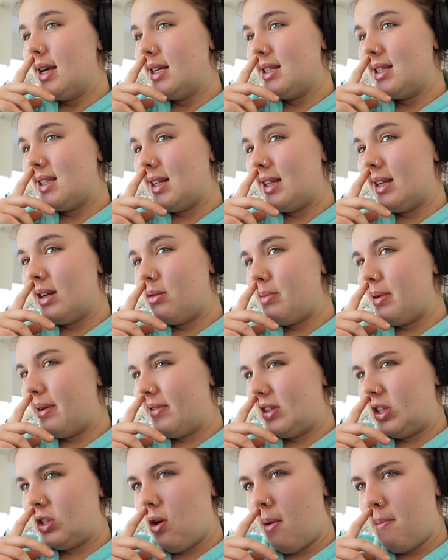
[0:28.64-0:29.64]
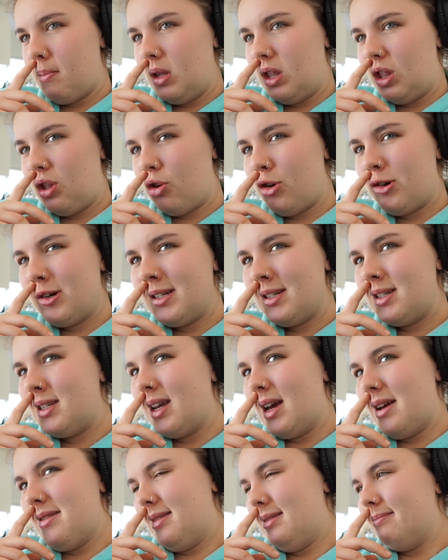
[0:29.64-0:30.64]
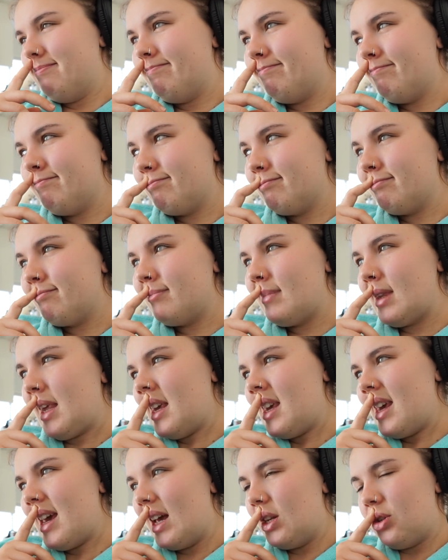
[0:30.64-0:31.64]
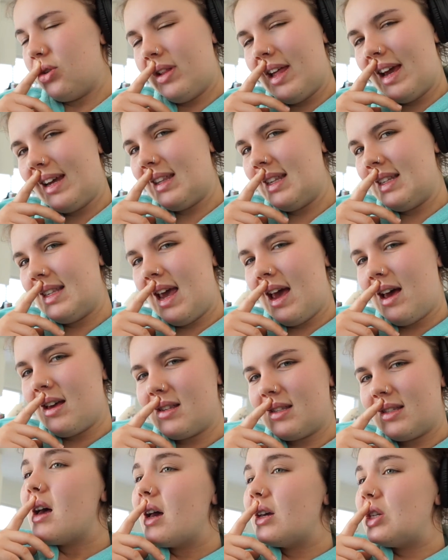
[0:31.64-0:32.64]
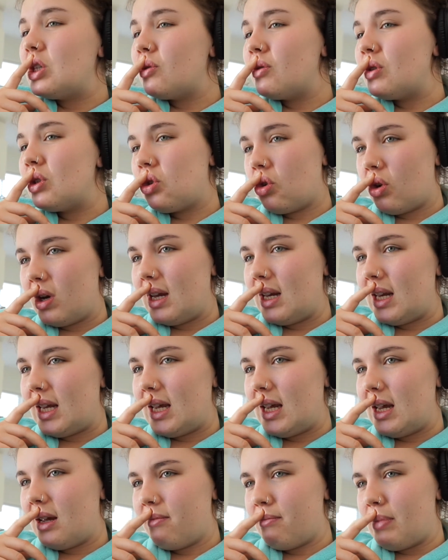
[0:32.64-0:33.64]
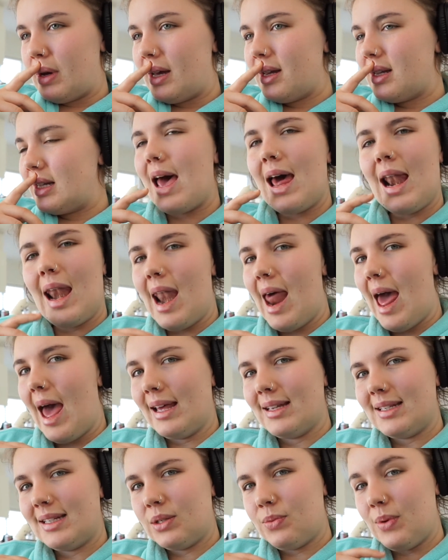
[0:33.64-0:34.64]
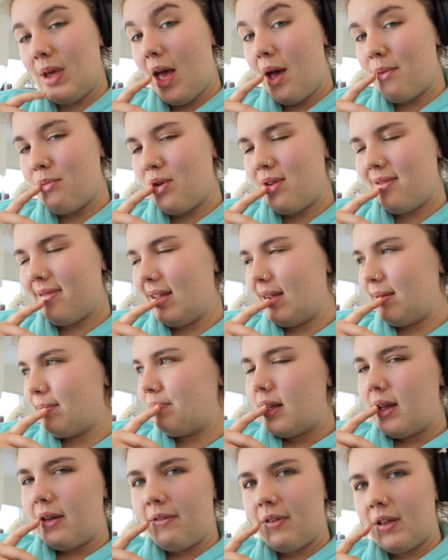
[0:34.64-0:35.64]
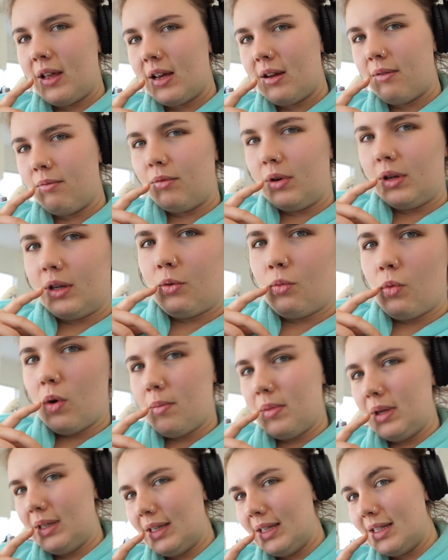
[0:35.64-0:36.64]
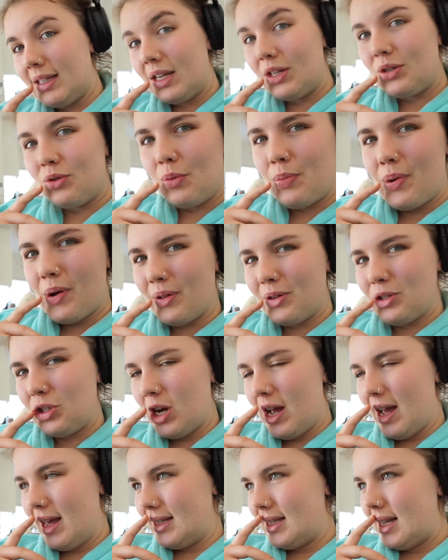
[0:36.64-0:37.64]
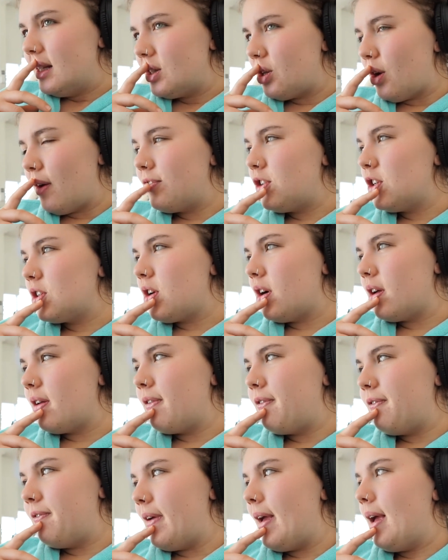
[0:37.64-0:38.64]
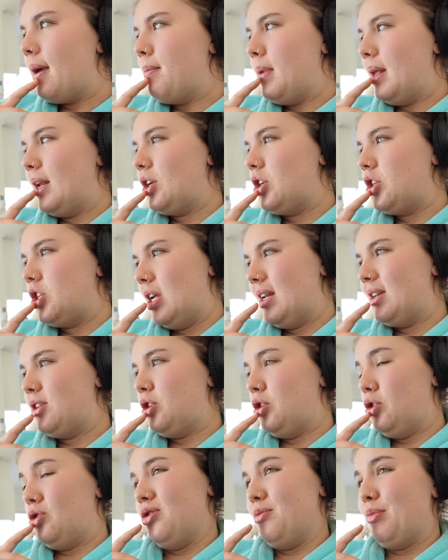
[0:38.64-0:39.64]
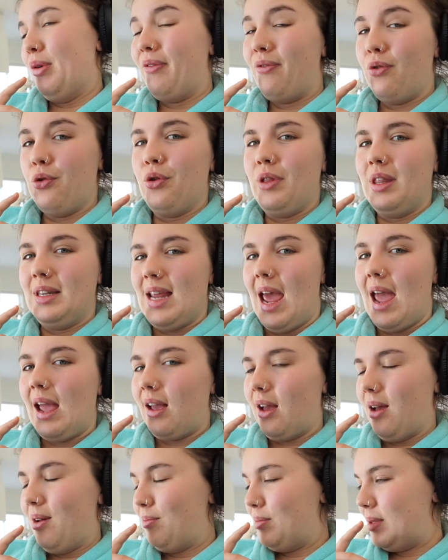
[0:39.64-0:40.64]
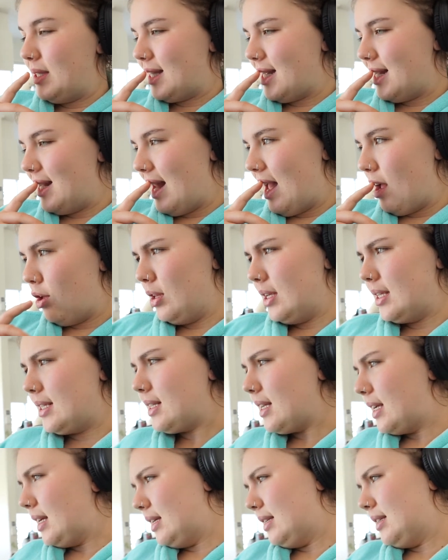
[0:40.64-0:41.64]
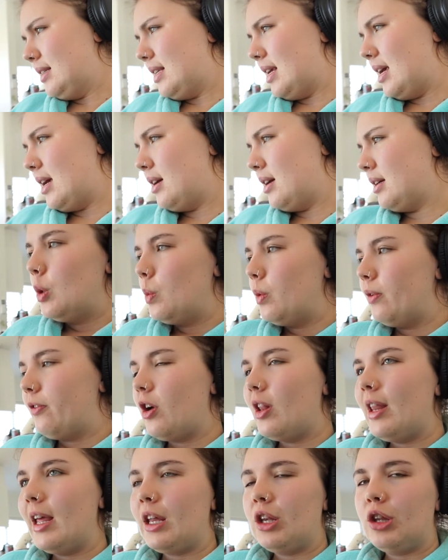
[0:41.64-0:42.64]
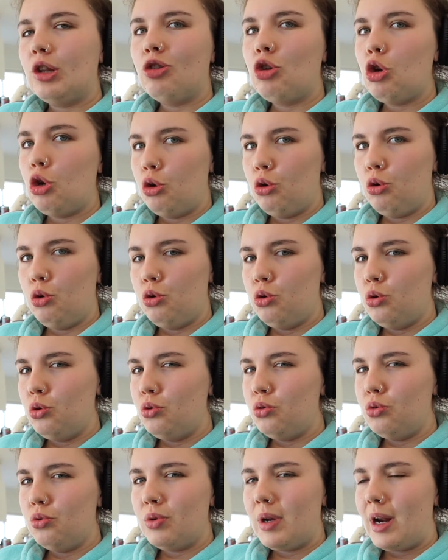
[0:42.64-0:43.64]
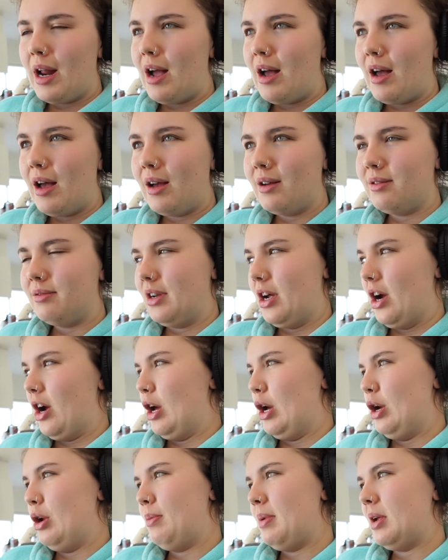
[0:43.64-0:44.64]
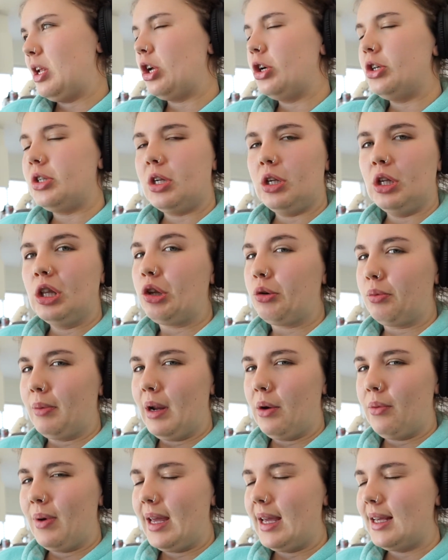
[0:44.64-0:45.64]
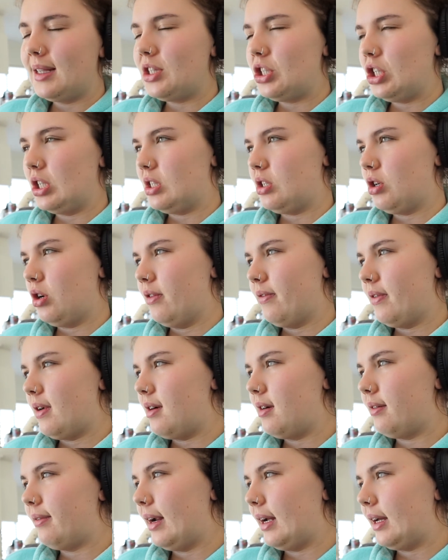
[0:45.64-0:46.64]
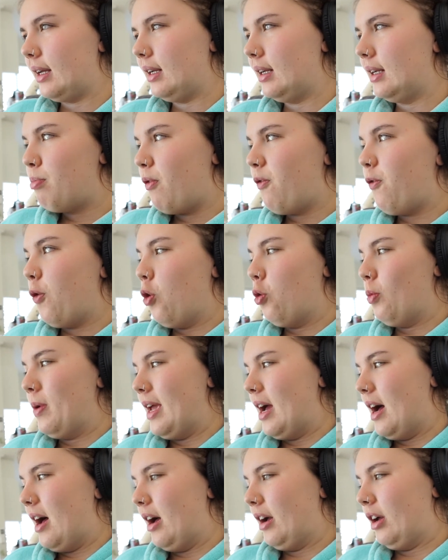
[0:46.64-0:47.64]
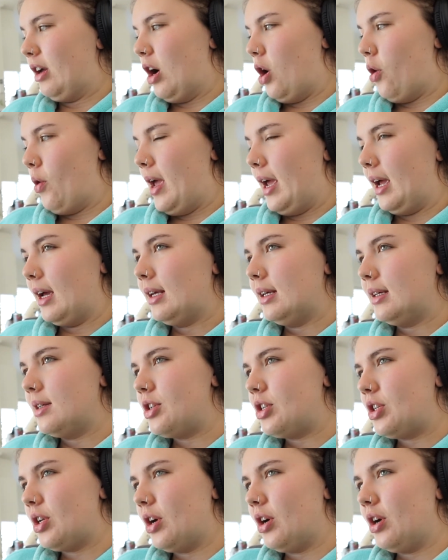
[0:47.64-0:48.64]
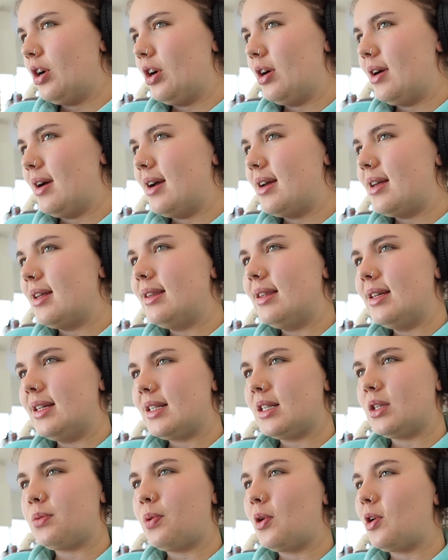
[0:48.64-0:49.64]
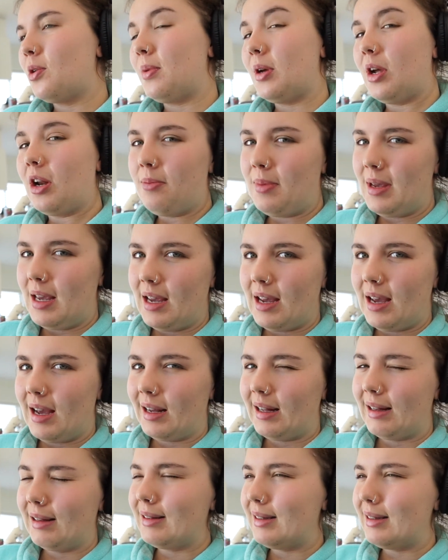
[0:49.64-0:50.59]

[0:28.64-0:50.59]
is a little bit of a somber thought. I do like this house. I do enjoy it here, but alas, we are moving. I feel like I'm really wobbling this. I do apologize. So I've just got a fair bit of shit to do before the day comes. Now this is, we've got like it'd be closer to 3 weeks, just over, I reckon, before we are going. So this is probably gonna be a